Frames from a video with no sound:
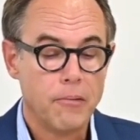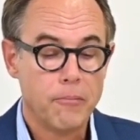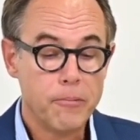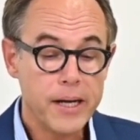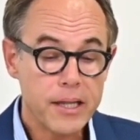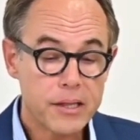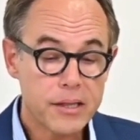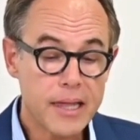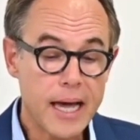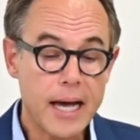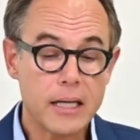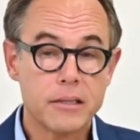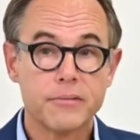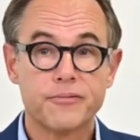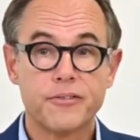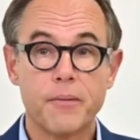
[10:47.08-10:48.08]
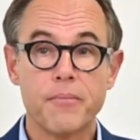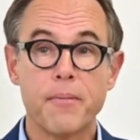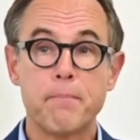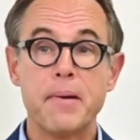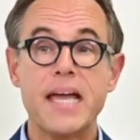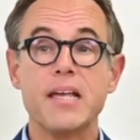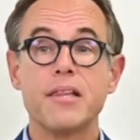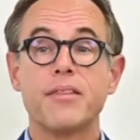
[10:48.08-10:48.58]
We start from the
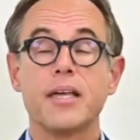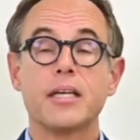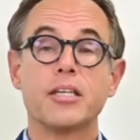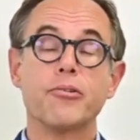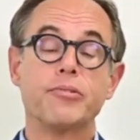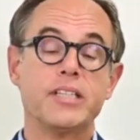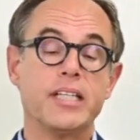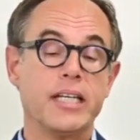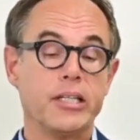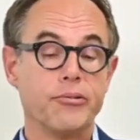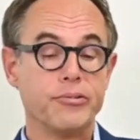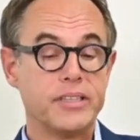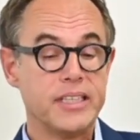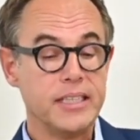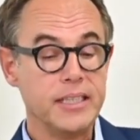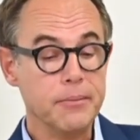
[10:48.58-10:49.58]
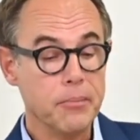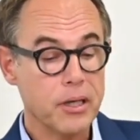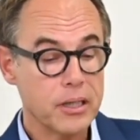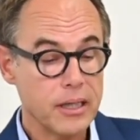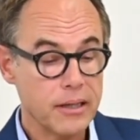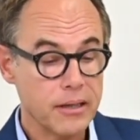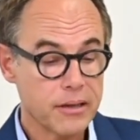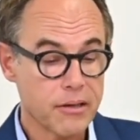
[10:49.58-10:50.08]
basic UT/AUT
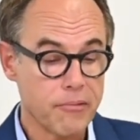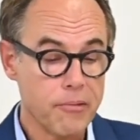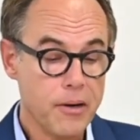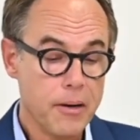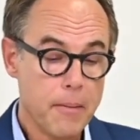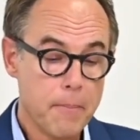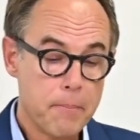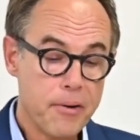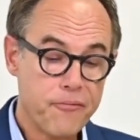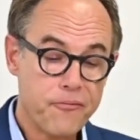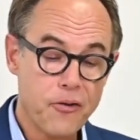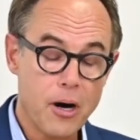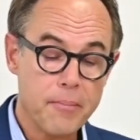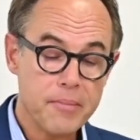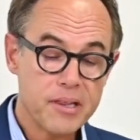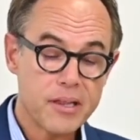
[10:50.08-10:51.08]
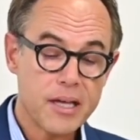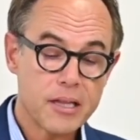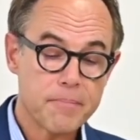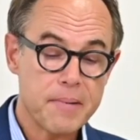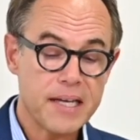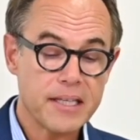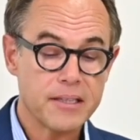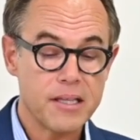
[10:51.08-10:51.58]
model, so performance
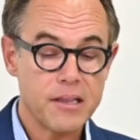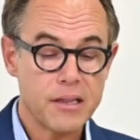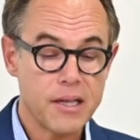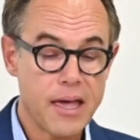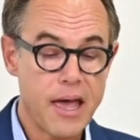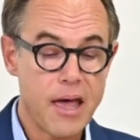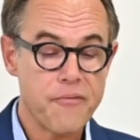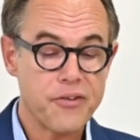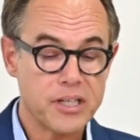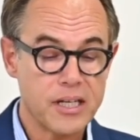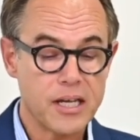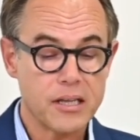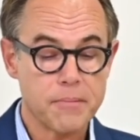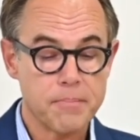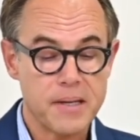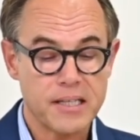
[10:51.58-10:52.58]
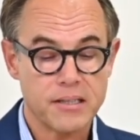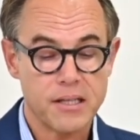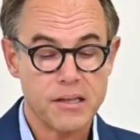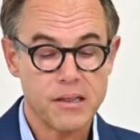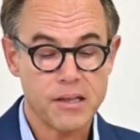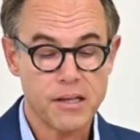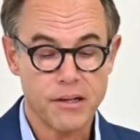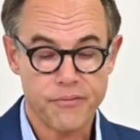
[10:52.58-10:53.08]
expectancy, effort
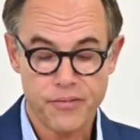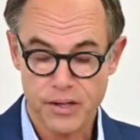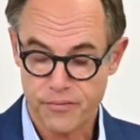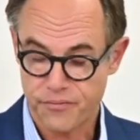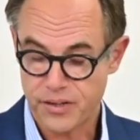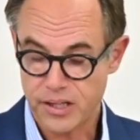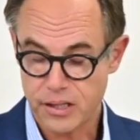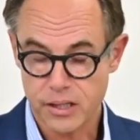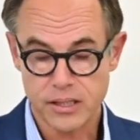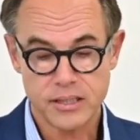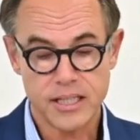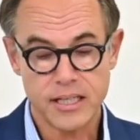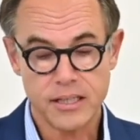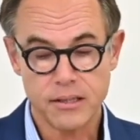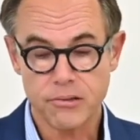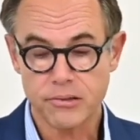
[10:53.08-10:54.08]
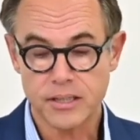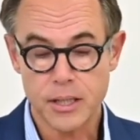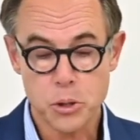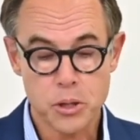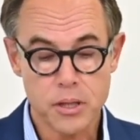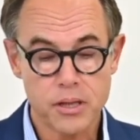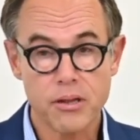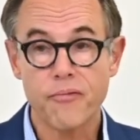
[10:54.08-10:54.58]
expectancy, and facilitating
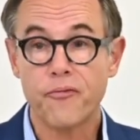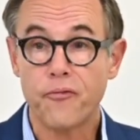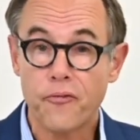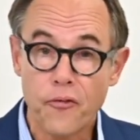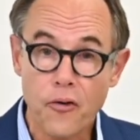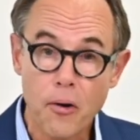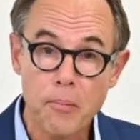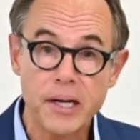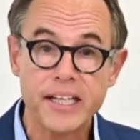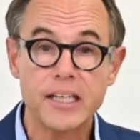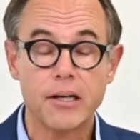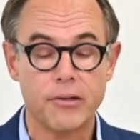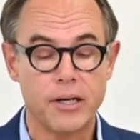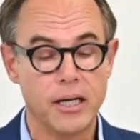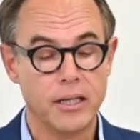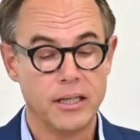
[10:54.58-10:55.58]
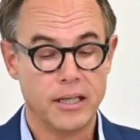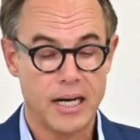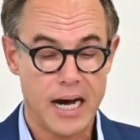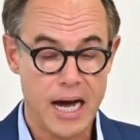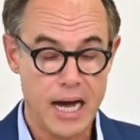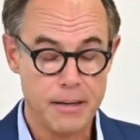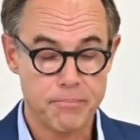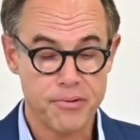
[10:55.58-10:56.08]
conditions, formulate our
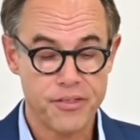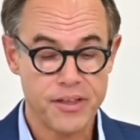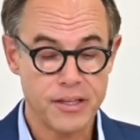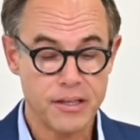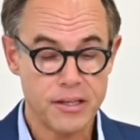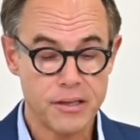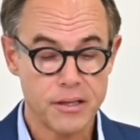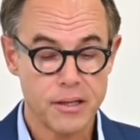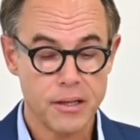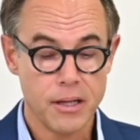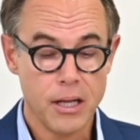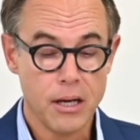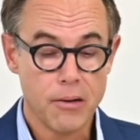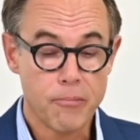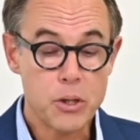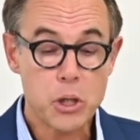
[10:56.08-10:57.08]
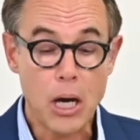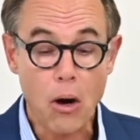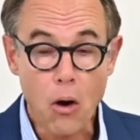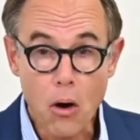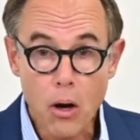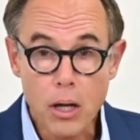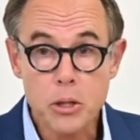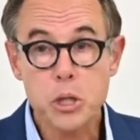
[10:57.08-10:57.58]
hypotheses, which are
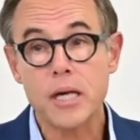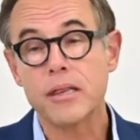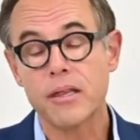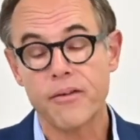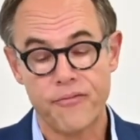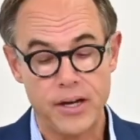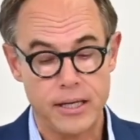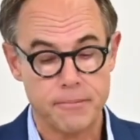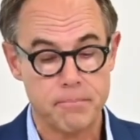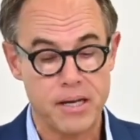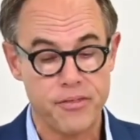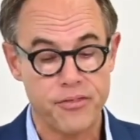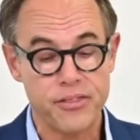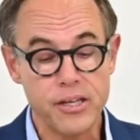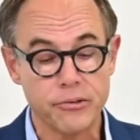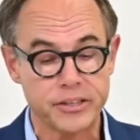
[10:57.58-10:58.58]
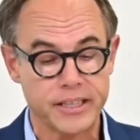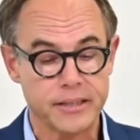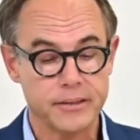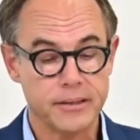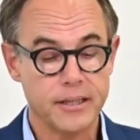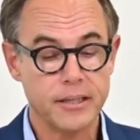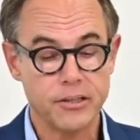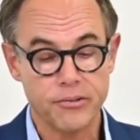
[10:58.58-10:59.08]
all justified by theory.
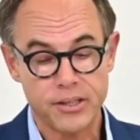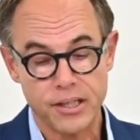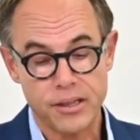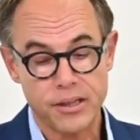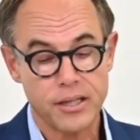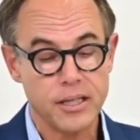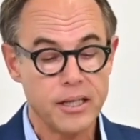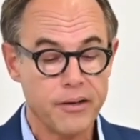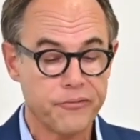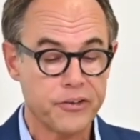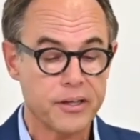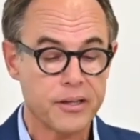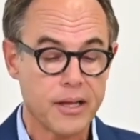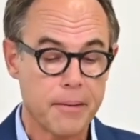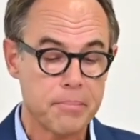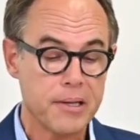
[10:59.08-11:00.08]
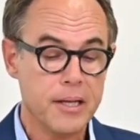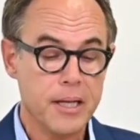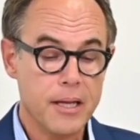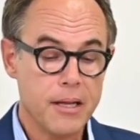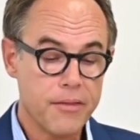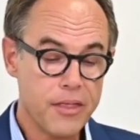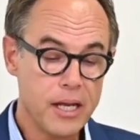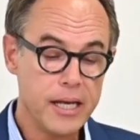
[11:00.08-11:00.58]
You can see here, for example,
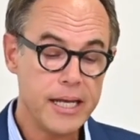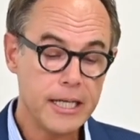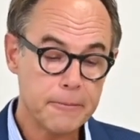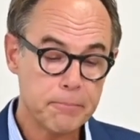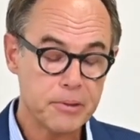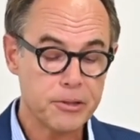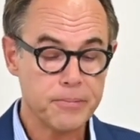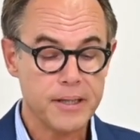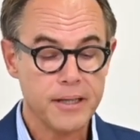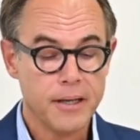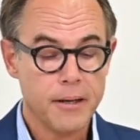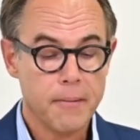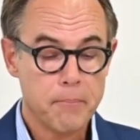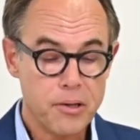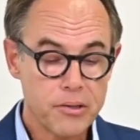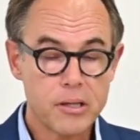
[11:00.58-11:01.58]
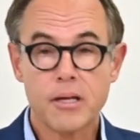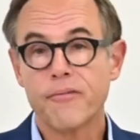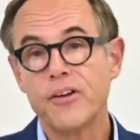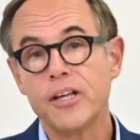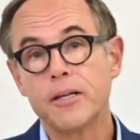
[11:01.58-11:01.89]
the positive